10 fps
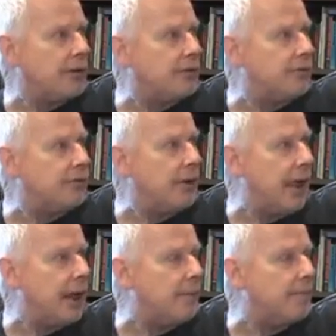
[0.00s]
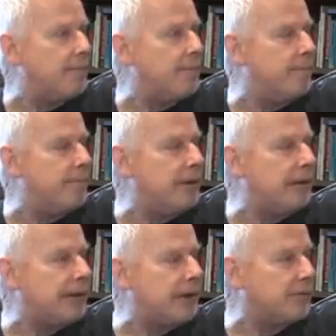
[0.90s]
and
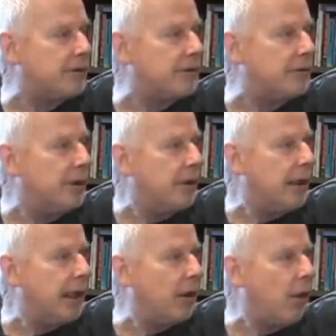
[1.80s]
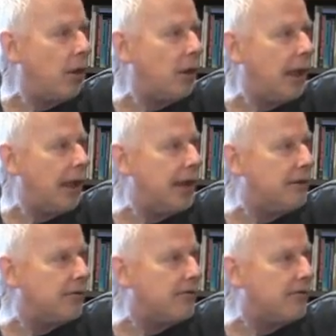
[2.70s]
buildings and all kinds